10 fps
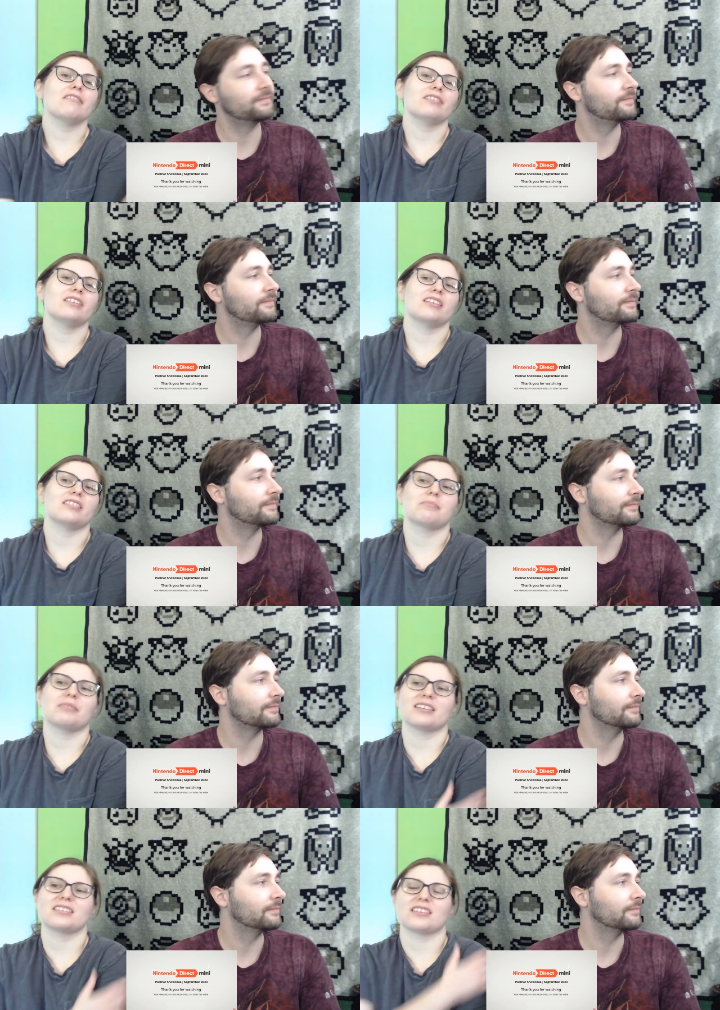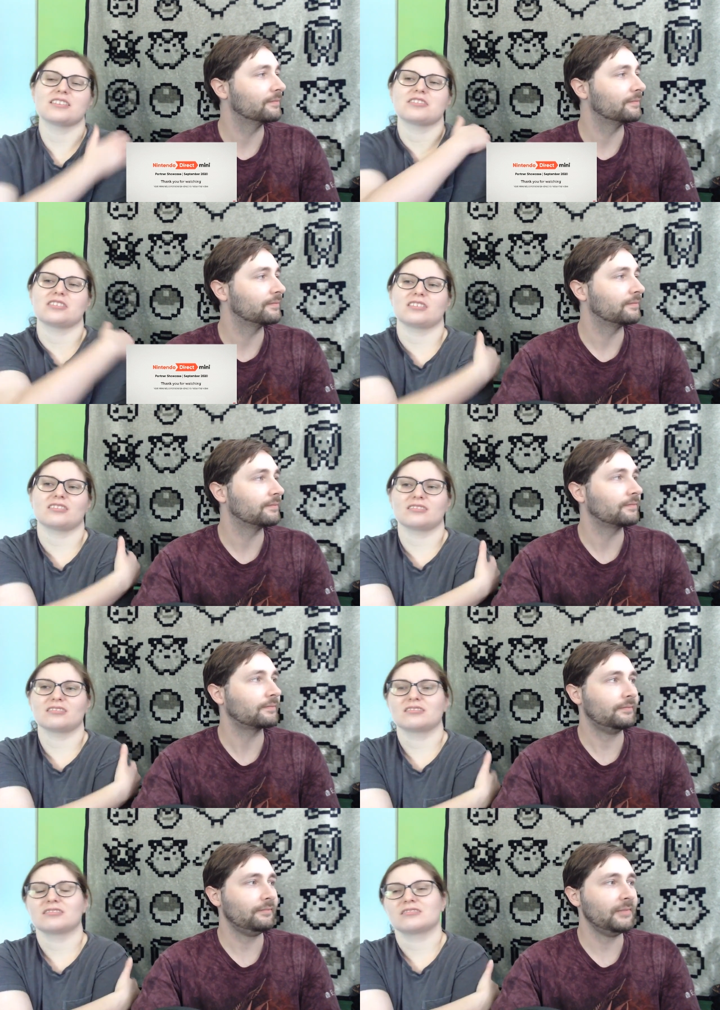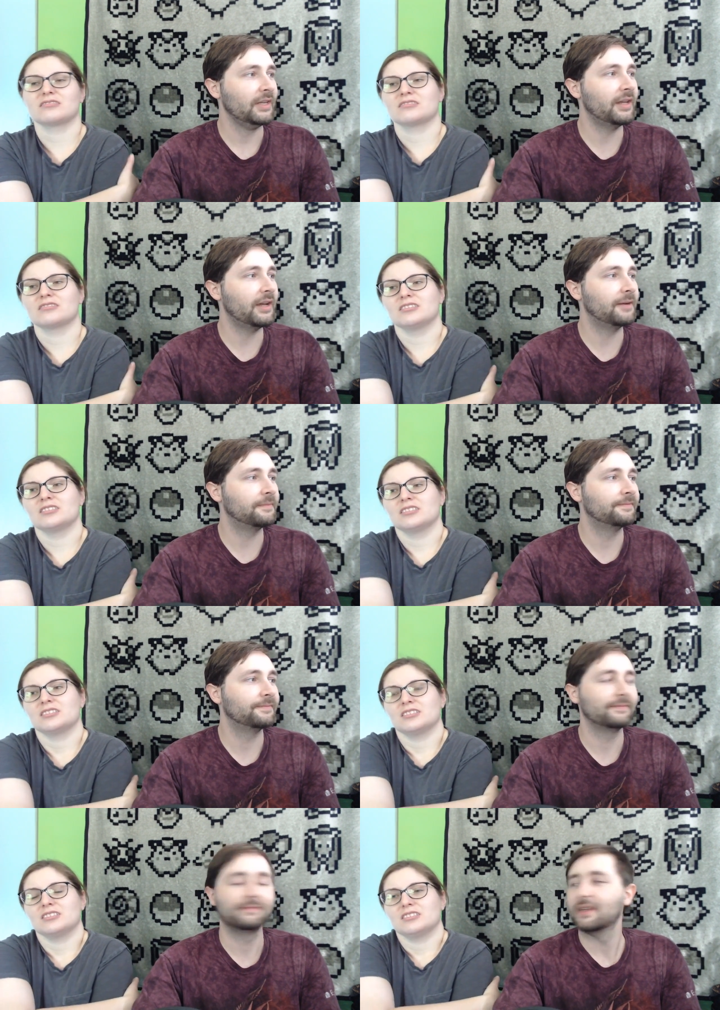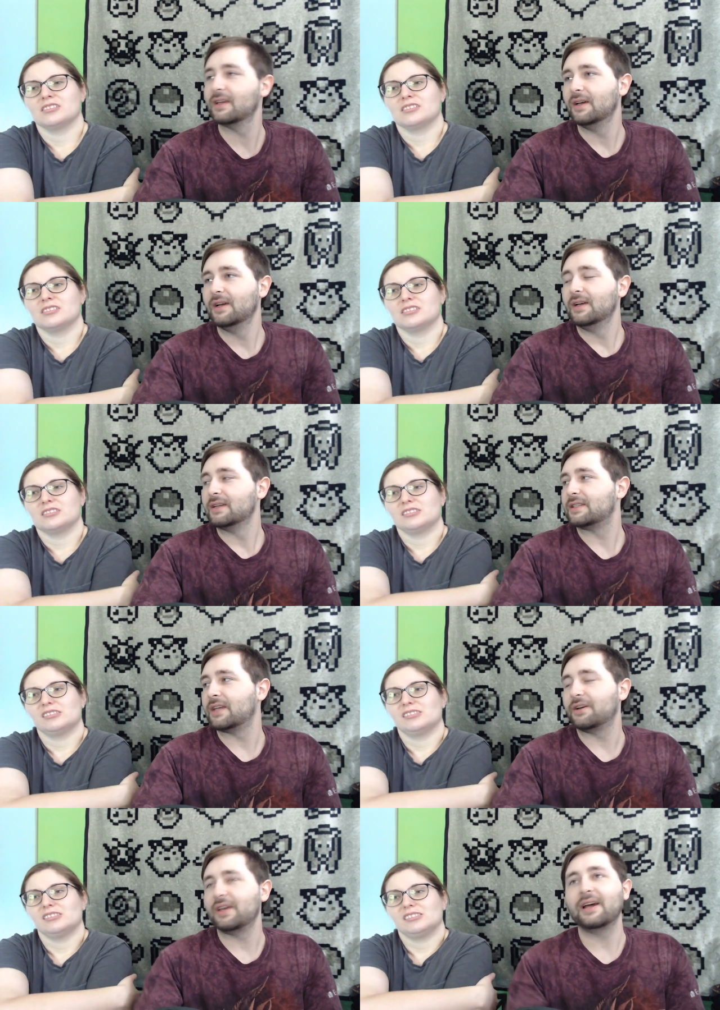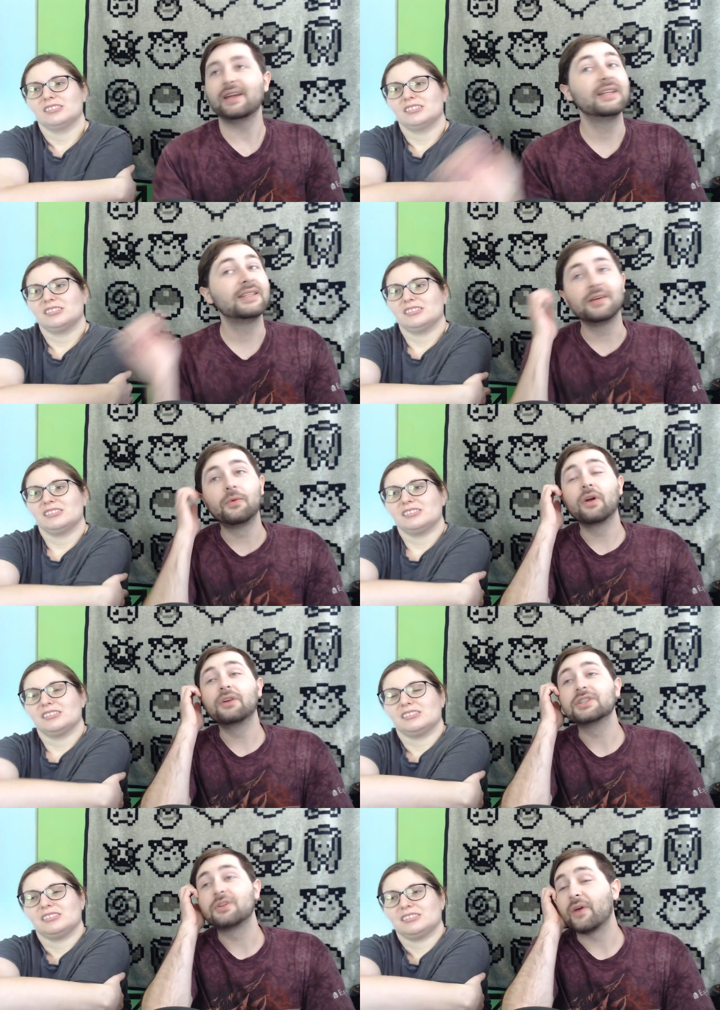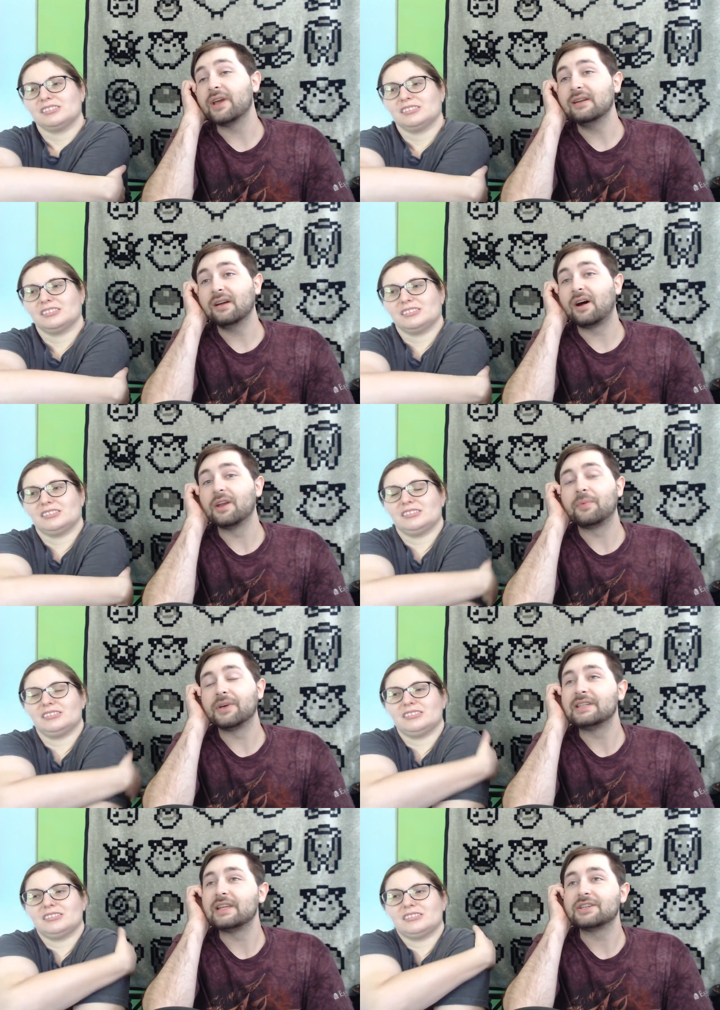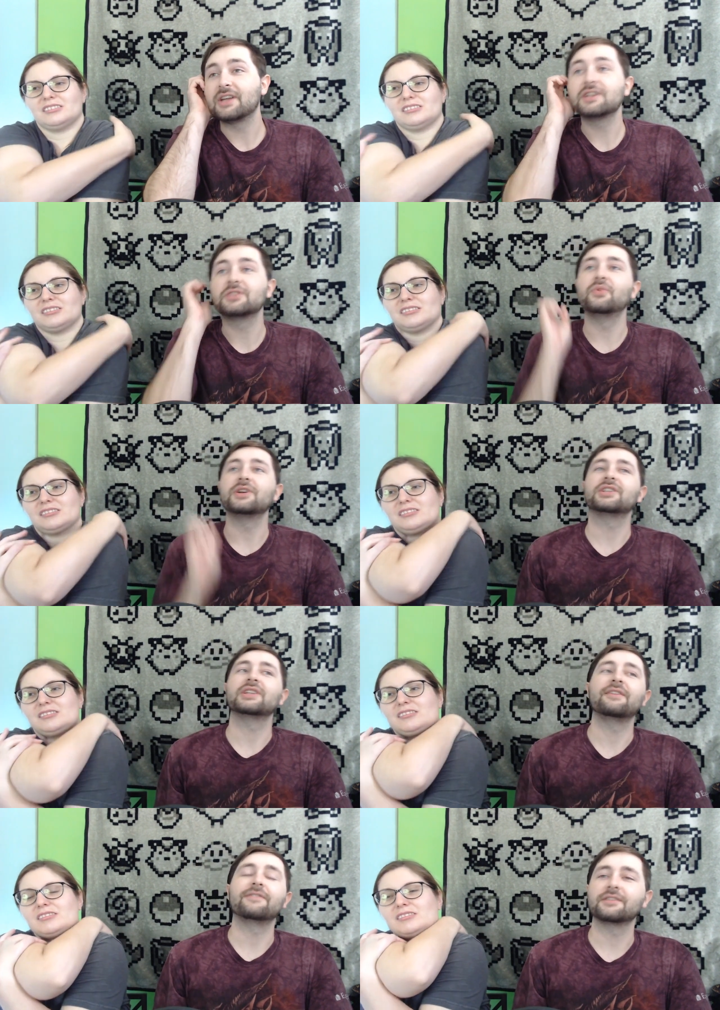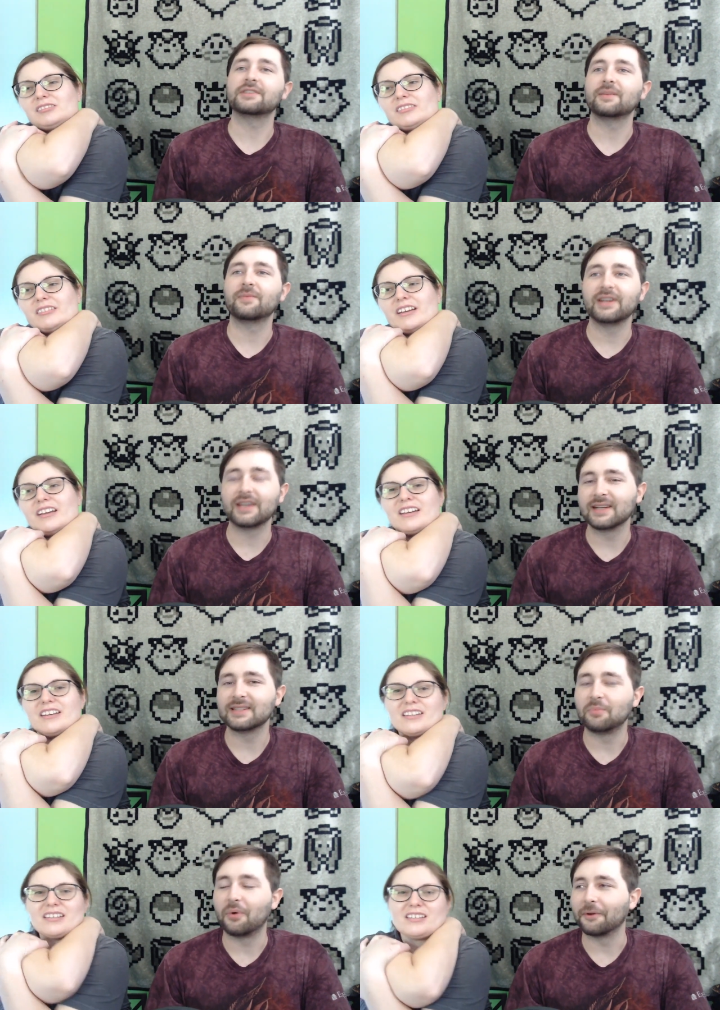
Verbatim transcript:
Speaker 1: it on the PlayStation.
Speaker 2: Yeah. So, yeah, and World is great on the PlayStation. I just wish that they found some way to get it to port